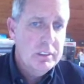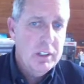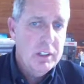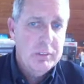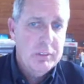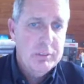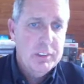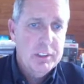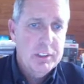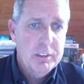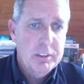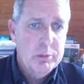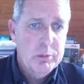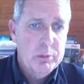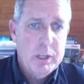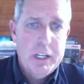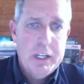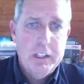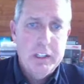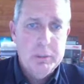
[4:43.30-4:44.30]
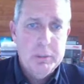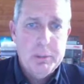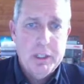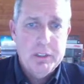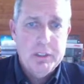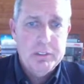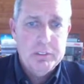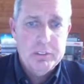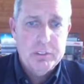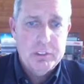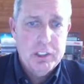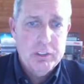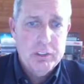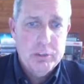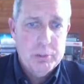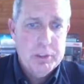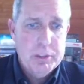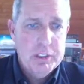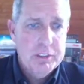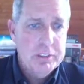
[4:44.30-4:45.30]
going to rail about
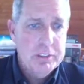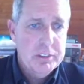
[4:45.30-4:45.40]
government